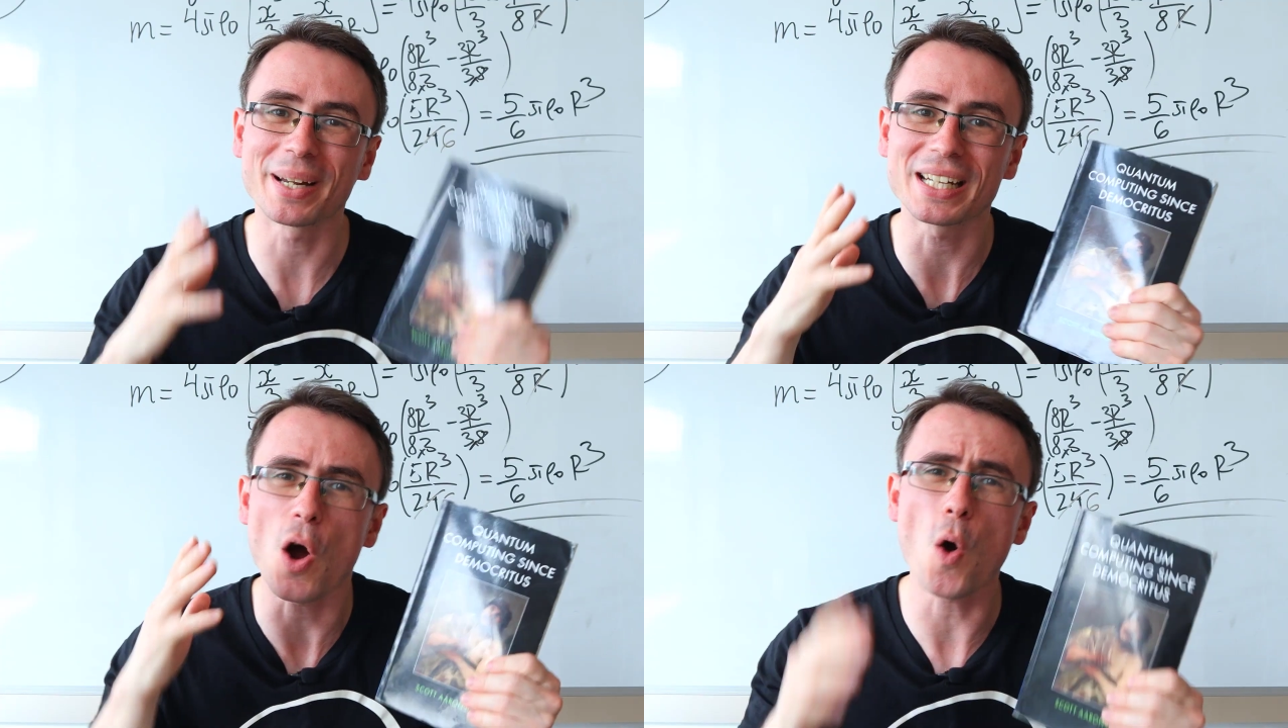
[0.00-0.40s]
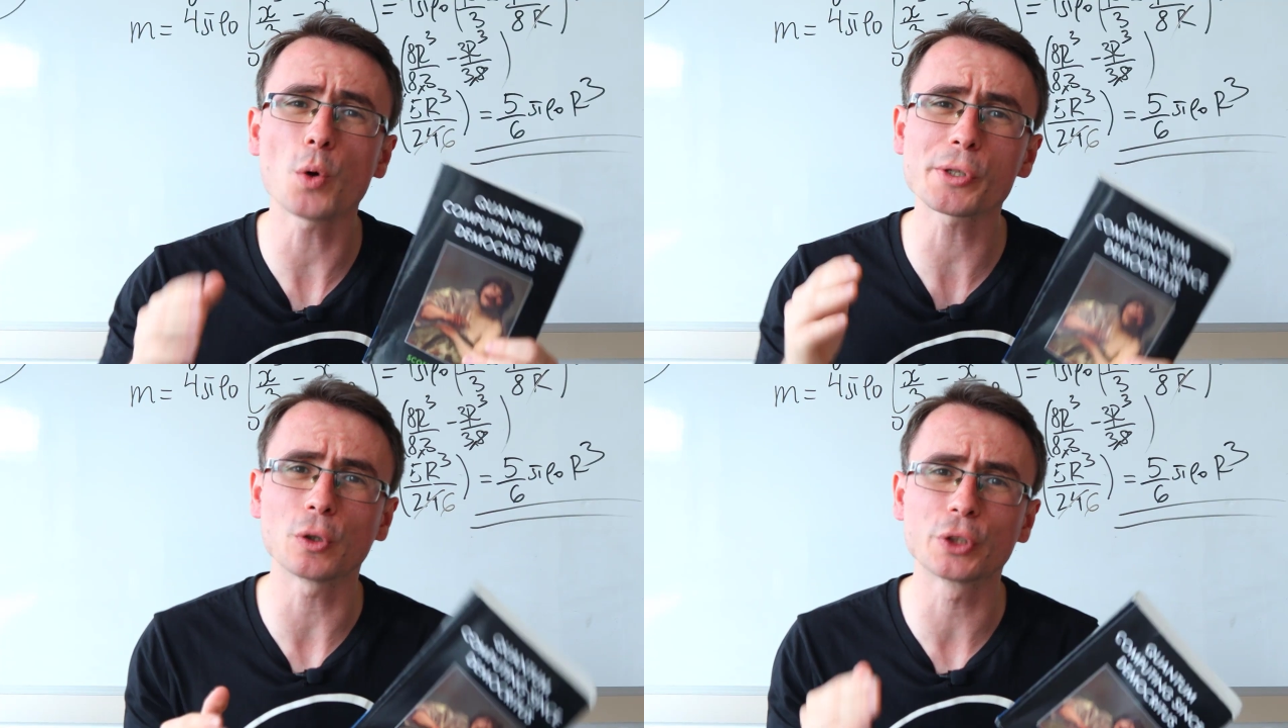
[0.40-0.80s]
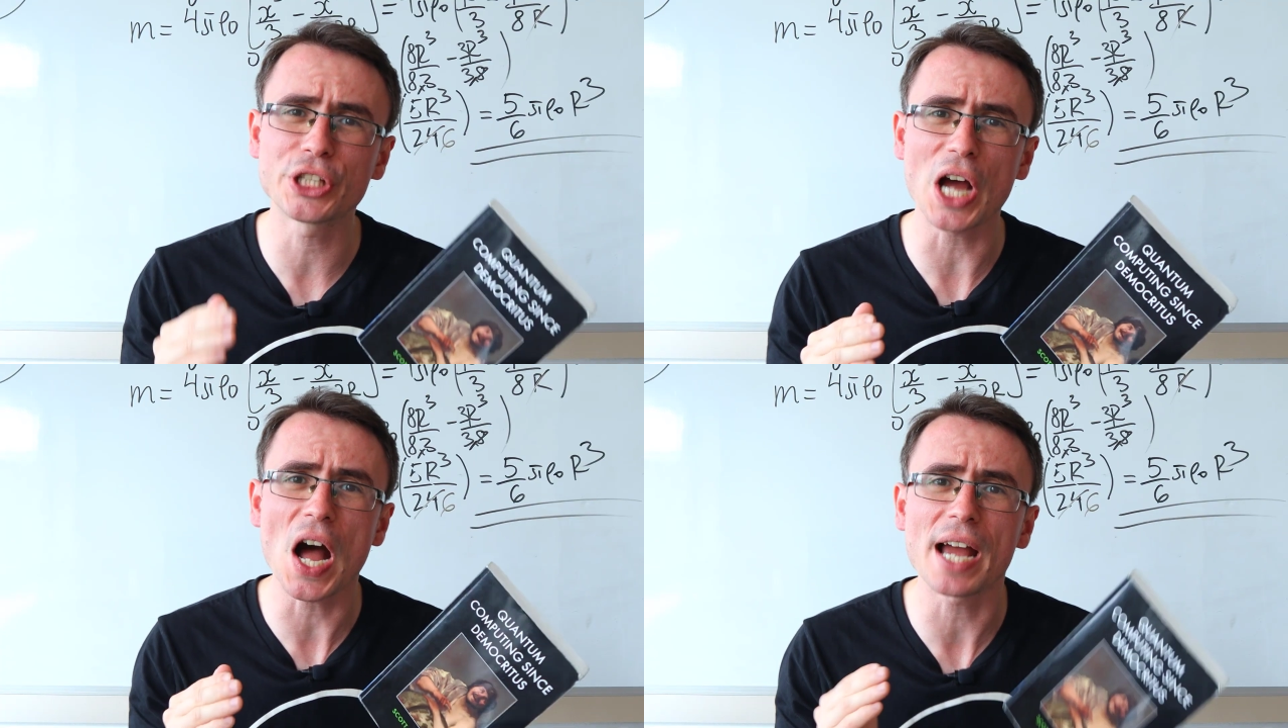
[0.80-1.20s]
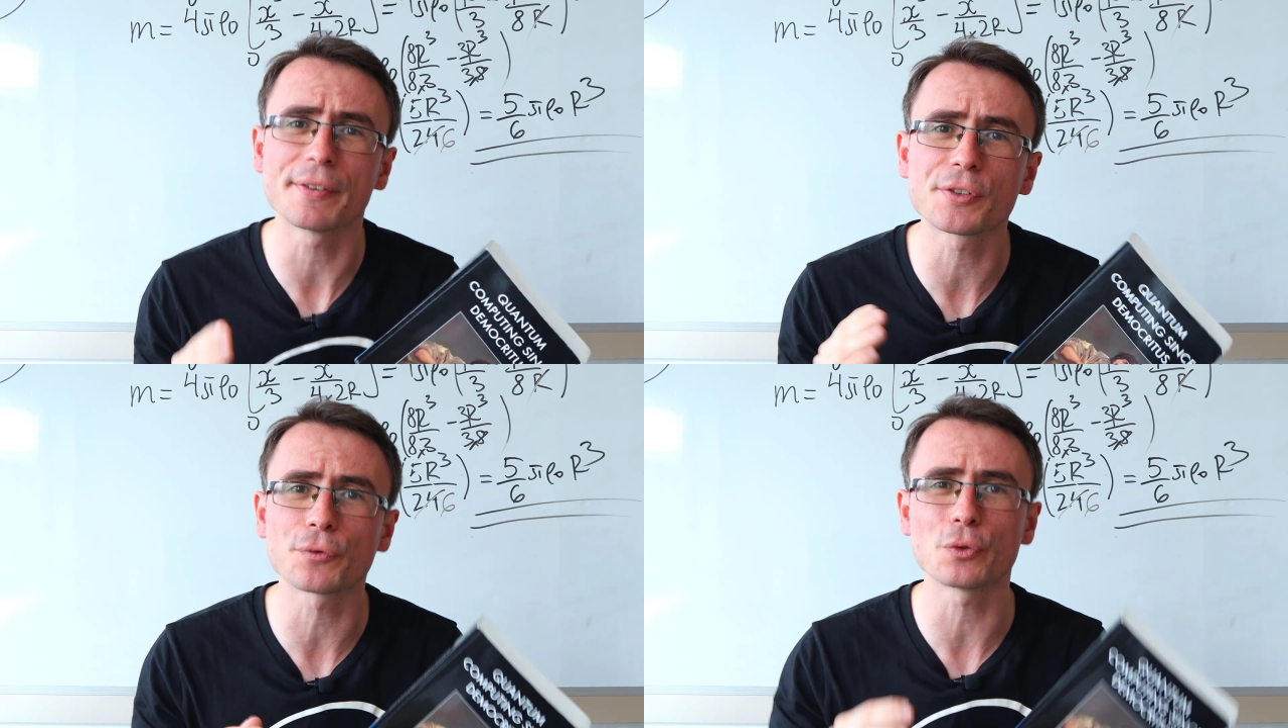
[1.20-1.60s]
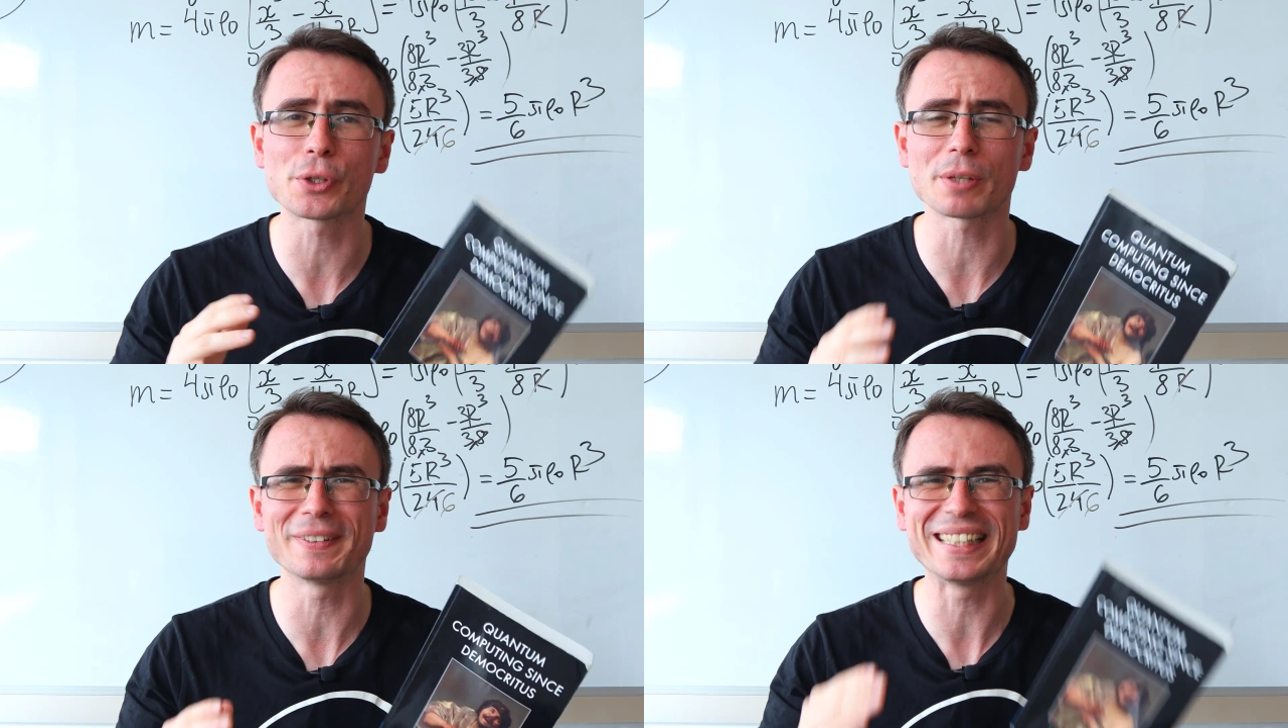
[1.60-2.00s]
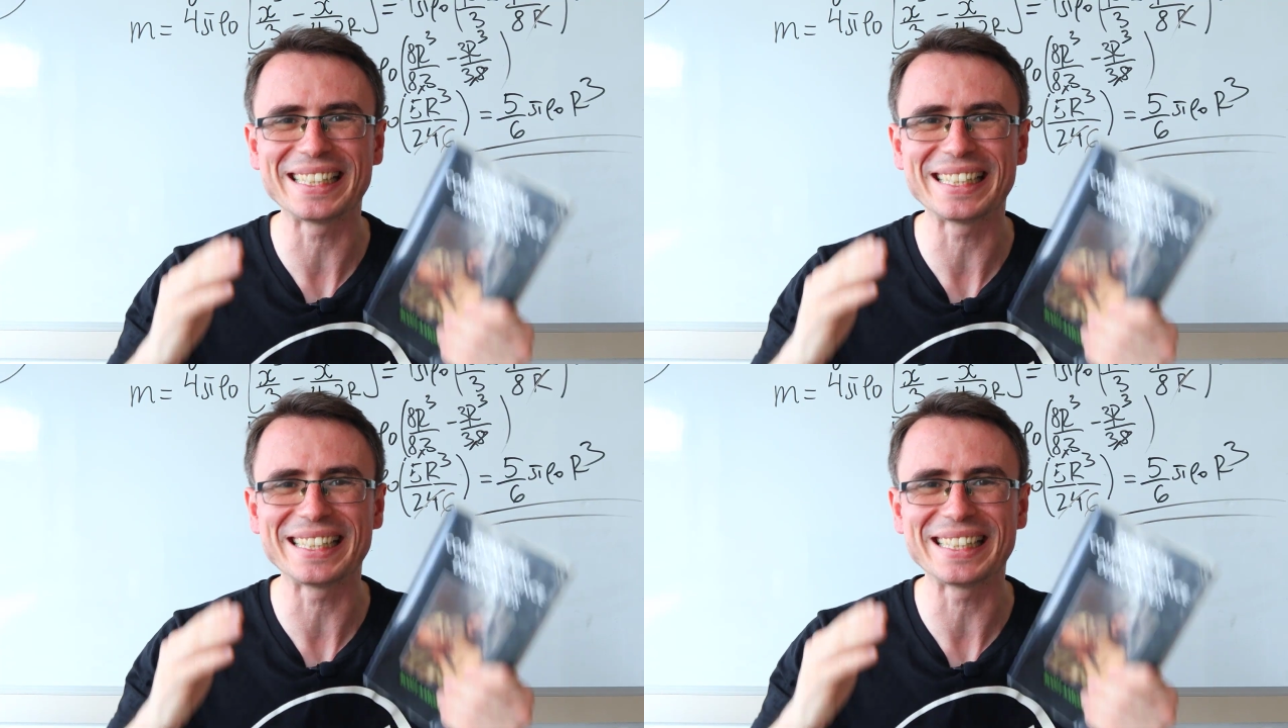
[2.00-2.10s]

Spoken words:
but it also dives through some of the